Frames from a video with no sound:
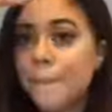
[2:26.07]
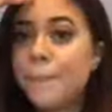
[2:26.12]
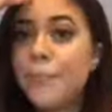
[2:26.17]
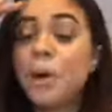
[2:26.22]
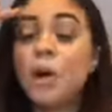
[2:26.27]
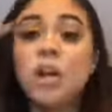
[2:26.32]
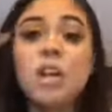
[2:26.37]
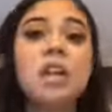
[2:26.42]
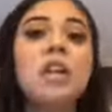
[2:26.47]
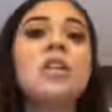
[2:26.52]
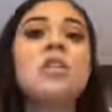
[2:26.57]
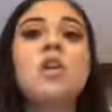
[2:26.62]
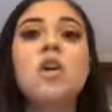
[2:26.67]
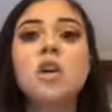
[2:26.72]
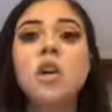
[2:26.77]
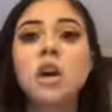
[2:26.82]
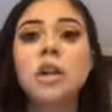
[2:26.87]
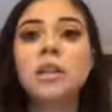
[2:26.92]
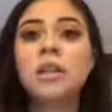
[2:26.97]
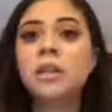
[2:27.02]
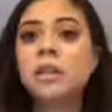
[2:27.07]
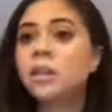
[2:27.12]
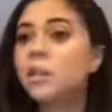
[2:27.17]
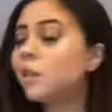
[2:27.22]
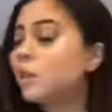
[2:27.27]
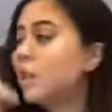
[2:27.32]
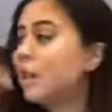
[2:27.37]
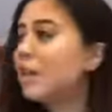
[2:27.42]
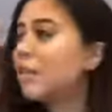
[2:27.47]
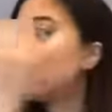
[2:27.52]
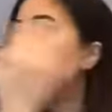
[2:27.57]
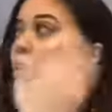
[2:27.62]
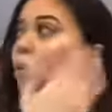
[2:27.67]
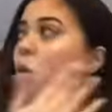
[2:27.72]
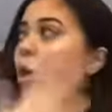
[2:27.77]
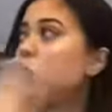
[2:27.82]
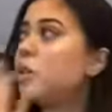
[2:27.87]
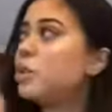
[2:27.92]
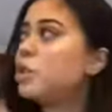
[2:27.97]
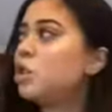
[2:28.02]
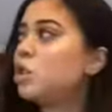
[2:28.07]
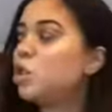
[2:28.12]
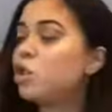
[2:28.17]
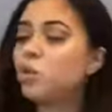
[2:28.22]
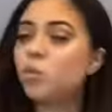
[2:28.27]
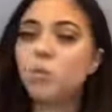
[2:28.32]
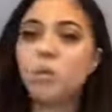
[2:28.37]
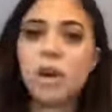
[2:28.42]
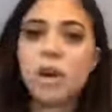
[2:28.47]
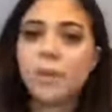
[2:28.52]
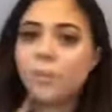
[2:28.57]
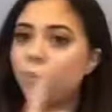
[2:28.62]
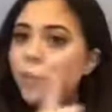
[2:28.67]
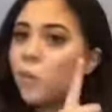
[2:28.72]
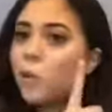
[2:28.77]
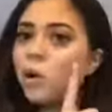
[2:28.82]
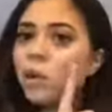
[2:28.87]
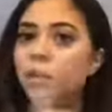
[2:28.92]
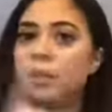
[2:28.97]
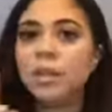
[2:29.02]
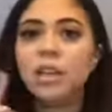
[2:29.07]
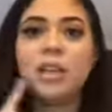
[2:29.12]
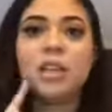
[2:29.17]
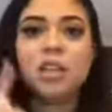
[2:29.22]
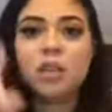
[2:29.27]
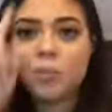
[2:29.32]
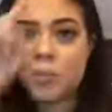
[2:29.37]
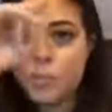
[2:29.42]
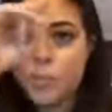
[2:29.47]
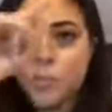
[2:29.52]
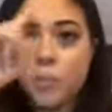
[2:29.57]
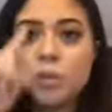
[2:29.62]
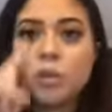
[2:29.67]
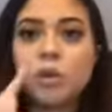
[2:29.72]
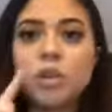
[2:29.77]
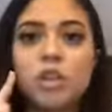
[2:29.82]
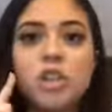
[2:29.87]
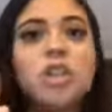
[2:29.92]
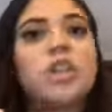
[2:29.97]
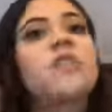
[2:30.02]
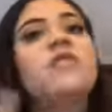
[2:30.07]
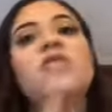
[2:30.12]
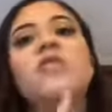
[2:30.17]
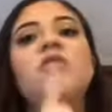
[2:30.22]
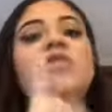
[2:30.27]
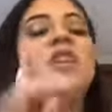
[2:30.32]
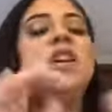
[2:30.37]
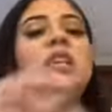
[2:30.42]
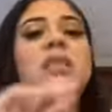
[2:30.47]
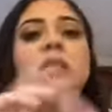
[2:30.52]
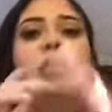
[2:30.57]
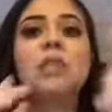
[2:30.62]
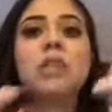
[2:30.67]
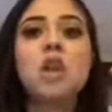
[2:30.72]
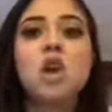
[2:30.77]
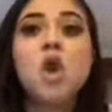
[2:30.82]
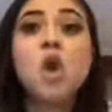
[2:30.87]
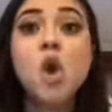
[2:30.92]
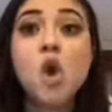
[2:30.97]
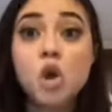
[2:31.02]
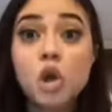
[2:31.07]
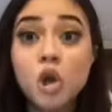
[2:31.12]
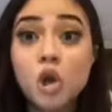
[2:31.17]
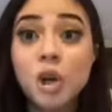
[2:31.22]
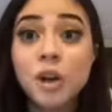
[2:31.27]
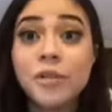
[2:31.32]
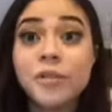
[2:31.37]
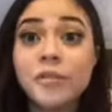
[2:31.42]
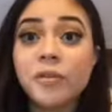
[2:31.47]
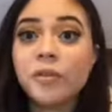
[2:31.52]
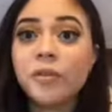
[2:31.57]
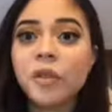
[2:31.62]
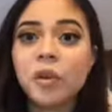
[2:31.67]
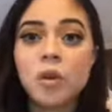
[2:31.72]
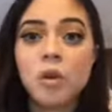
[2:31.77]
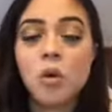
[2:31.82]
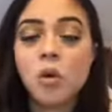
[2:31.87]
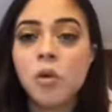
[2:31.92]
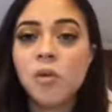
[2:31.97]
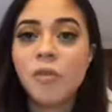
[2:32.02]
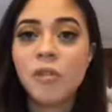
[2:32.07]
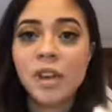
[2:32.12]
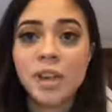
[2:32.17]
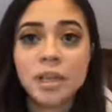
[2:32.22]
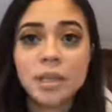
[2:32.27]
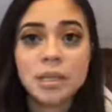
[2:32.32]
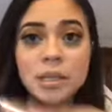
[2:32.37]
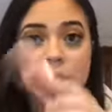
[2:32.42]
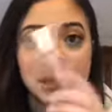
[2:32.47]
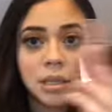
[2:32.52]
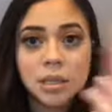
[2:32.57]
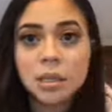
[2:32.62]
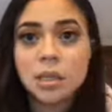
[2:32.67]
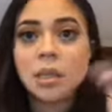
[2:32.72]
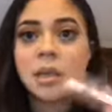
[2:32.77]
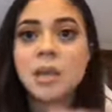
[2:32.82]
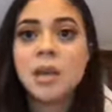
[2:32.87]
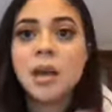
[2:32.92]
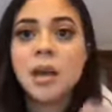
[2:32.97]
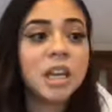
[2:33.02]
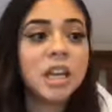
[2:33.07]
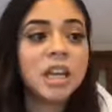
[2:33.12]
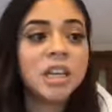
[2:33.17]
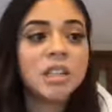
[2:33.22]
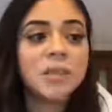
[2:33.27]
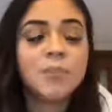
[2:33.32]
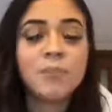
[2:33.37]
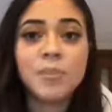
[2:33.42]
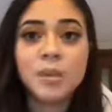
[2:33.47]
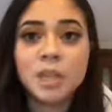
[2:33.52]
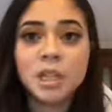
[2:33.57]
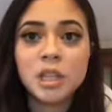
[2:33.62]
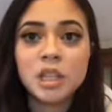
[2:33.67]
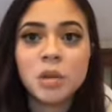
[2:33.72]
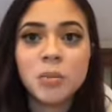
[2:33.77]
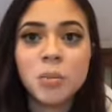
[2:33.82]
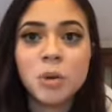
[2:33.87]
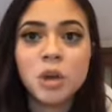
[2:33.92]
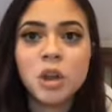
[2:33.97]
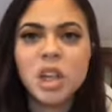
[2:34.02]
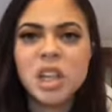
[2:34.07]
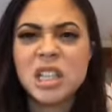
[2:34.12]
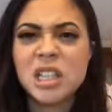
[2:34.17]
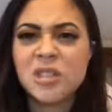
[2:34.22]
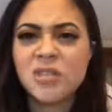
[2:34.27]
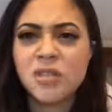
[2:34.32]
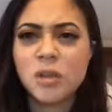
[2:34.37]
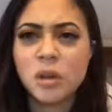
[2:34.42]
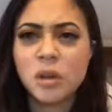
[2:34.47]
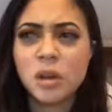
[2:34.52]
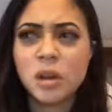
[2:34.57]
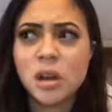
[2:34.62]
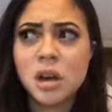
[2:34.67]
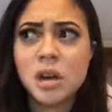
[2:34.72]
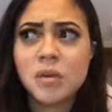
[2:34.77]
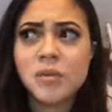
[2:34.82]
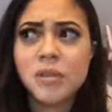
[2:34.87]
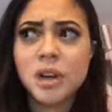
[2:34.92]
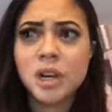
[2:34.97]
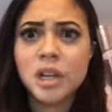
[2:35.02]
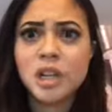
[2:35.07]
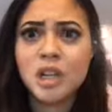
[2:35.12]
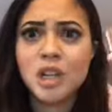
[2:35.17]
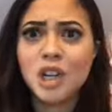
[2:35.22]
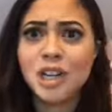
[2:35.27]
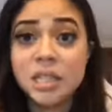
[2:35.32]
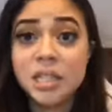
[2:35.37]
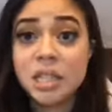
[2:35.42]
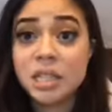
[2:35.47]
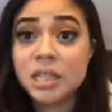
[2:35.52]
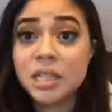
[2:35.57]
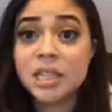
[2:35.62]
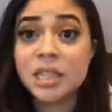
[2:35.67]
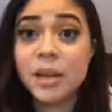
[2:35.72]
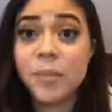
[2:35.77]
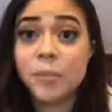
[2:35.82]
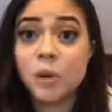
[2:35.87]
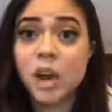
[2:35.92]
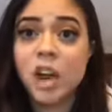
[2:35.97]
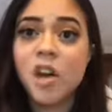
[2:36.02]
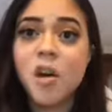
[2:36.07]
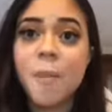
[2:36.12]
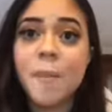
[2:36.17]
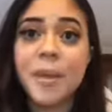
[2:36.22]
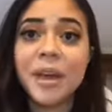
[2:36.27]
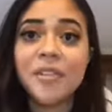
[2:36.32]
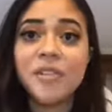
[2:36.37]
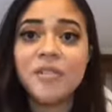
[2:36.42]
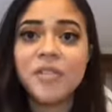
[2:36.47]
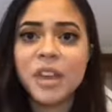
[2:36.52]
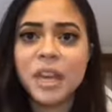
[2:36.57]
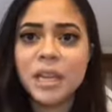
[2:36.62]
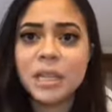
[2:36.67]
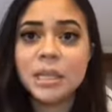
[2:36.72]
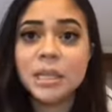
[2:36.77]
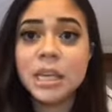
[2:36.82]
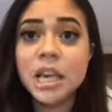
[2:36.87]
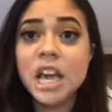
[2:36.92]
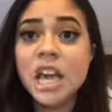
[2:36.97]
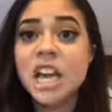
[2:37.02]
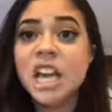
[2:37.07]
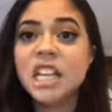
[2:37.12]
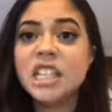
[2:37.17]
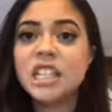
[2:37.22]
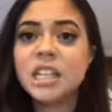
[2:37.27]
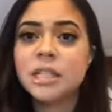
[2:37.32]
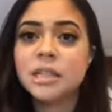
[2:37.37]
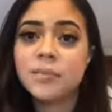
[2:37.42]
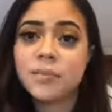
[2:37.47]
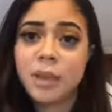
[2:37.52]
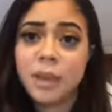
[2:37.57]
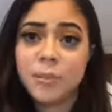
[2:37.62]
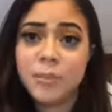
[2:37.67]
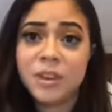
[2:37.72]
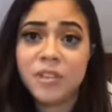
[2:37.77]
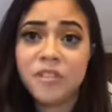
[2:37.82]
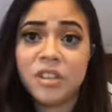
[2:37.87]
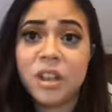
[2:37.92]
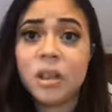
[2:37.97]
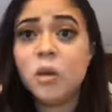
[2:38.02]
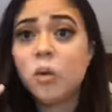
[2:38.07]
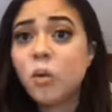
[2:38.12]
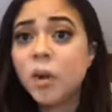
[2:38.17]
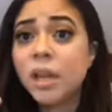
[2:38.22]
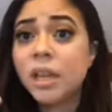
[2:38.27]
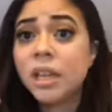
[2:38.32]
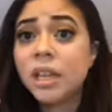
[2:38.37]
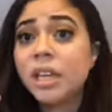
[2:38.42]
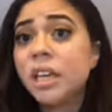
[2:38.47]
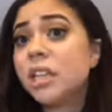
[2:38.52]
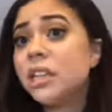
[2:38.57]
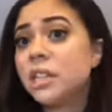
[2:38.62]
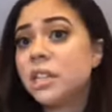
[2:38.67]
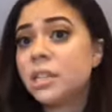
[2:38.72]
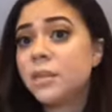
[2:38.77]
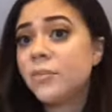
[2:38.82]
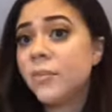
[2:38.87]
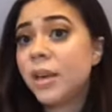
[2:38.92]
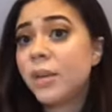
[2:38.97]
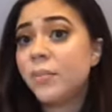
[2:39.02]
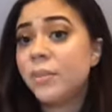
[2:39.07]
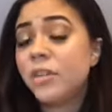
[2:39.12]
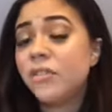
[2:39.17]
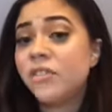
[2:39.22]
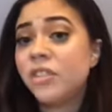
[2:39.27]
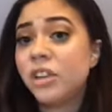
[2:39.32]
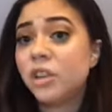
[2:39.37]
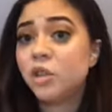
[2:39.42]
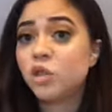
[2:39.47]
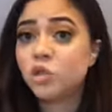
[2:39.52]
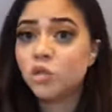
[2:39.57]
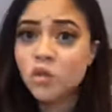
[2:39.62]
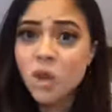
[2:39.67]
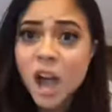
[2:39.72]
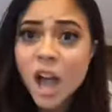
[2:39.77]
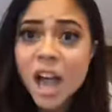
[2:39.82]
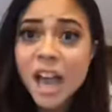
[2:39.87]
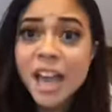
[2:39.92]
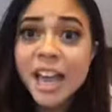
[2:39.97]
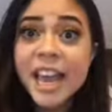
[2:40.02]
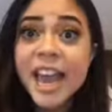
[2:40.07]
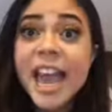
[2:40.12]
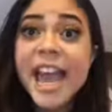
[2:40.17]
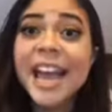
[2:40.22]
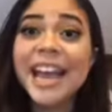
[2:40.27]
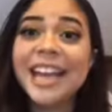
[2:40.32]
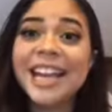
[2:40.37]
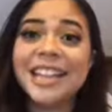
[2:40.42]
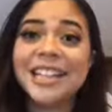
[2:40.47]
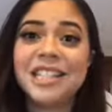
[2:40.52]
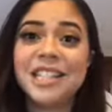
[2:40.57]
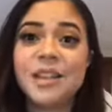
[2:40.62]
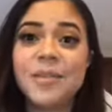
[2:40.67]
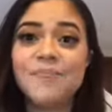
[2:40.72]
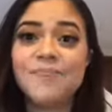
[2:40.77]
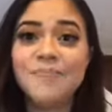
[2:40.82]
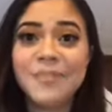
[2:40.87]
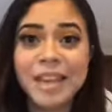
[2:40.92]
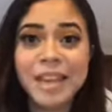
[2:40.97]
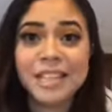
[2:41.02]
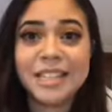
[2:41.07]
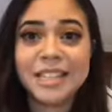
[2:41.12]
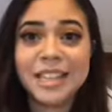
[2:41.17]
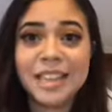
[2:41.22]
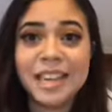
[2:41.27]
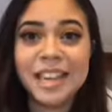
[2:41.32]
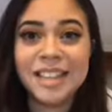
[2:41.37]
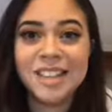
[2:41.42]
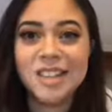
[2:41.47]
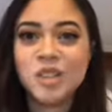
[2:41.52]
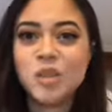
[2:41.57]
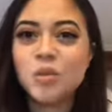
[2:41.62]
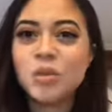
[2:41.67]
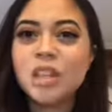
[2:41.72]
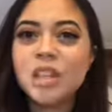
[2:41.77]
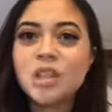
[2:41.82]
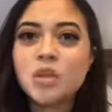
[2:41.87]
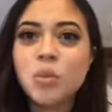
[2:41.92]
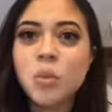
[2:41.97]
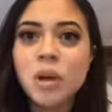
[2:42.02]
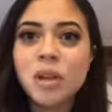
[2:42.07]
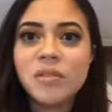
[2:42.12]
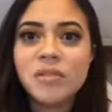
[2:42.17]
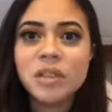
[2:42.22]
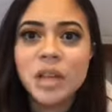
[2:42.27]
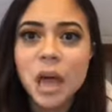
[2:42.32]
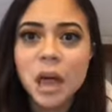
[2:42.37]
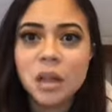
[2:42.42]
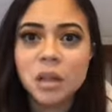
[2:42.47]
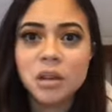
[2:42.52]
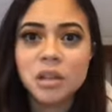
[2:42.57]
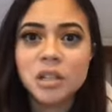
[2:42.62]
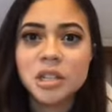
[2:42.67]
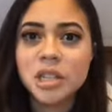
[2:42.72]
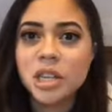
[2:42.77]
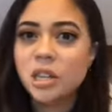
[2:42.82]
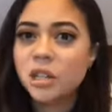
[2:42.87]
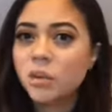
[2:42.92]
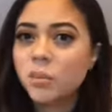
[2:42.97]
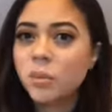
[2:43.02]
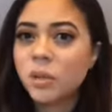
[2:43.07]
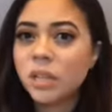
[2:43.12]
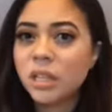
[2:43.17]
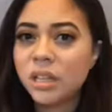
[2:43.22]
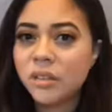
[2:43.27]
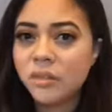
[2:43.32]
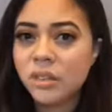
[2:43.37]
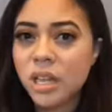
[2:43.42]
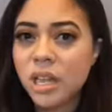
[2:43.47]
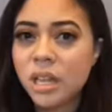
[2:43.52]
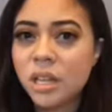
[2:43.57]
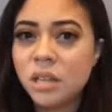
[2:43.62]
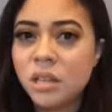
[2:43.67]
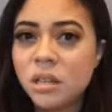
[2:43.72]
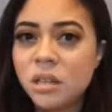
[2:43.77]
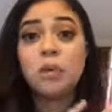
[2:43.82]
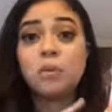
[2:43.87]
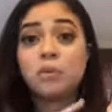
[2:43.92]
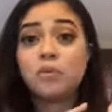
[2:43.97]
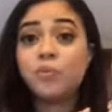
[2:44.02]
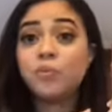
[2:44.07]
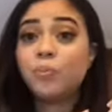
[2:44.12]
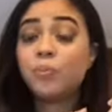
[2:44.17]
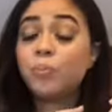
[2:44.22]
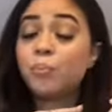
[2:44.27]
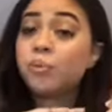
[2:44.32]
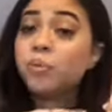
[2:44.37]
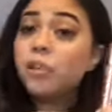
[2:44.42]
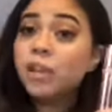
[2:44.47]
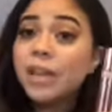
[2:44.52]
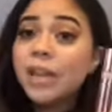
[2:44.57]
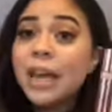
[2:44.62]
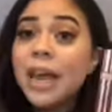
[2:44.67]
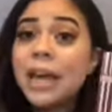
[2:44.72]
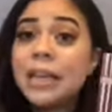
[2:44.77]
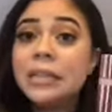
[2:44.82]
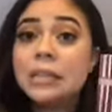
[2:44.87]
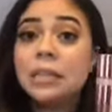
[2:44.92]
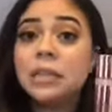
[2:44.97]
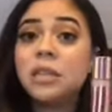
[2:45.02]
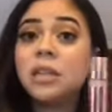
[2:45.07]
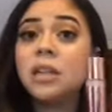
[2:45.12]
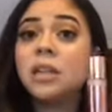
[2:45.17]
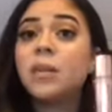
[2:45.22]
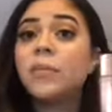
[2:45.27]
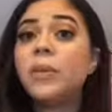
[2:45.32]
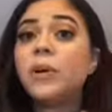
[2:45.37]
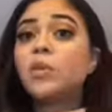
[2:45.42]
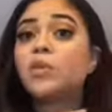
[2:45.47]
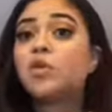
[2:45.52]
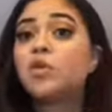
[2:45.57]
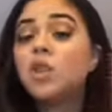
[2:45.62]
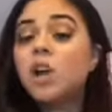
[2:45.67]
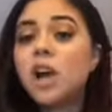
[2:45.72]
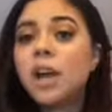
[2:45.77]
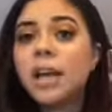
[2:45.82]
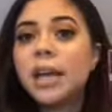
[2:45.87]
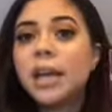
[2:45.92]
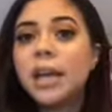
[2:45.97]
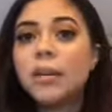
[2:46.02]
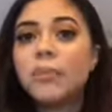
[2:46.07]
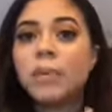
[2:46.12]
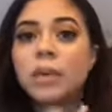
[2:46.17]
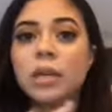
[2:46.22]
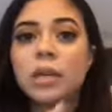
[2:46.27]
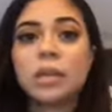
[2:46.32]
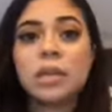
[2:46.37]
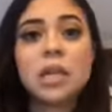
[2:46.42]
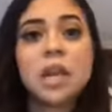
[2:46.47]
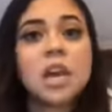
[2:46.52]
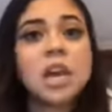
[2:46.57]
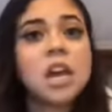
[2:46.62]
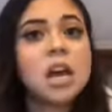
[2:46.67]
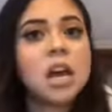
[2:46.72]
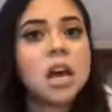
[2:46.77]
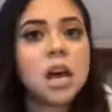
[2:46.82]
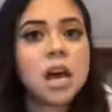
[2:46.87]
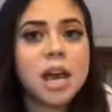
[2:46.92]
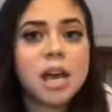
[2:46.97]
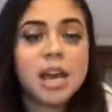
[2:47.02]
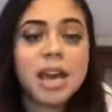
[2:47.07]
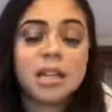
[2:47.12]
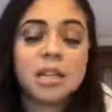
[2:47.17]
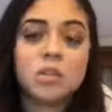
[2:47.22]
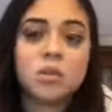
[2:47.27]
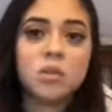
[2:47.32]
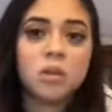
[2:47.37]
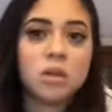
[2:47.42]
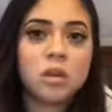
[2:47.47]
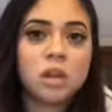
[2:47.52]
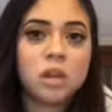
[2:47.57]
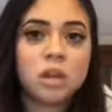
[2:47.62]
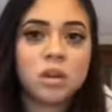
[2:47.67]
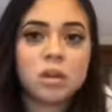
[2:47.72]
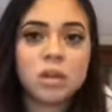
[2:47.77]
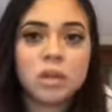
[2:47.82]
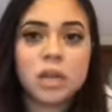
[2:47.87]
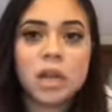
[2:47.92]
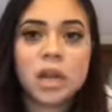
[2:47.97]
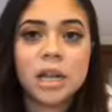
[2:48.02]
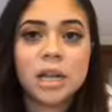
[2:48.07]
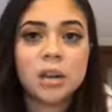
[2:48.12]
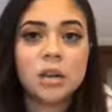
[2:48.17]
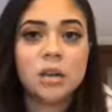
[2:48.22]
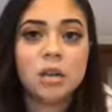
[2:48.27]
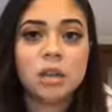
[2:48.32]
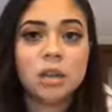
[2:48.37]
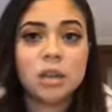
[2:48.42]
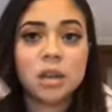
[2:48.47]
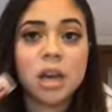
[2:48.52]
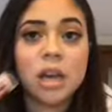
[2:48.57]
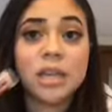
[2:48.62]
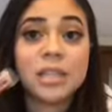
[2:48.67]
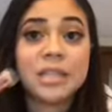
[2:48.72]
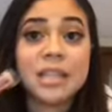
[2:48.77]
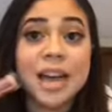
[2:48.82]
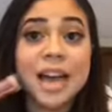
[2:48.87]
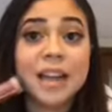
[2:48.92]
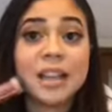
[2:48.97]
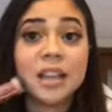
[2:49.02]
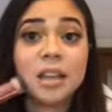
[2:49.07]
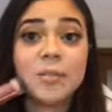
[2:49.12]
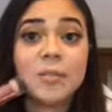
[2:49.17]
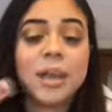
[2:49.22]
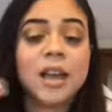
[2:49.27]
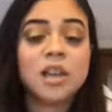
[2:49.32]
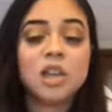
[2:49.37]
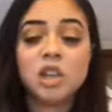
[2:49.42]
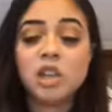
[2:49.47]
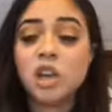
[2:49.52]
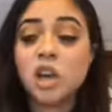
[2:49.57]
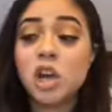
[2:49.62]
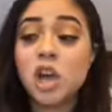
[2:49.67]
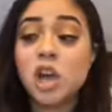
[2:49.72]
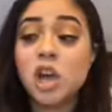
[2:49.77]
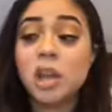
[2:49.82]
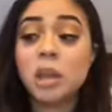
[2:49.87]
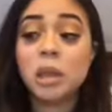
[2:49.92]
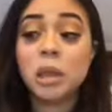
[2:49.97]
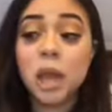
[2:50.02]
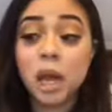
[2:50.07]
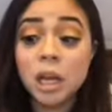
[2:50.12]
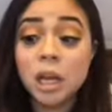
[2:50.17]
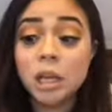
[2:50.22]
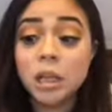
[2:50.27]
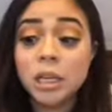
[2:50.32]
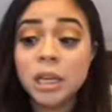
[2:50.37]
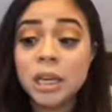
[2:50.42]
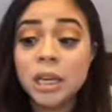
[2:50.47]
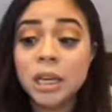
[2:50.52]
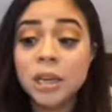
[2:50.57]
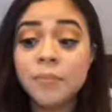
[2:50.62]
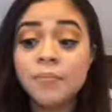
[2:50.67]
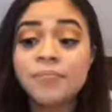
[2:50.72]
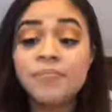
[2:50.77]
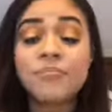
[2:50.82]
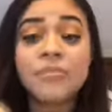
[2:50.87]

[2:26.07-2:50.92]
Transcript: Put it on, like one swipe on each portion of the face is good for the whole face. It's buildable, it's full coverage, it doesn't separate on my face, it doesn't make me feel oily, it doesn't make me feel dry. It's amazing, and it's only $12. Can you believe that? I was pretty hesitant about trying it because I had to order it online. I couldn't exactly match. Luckily,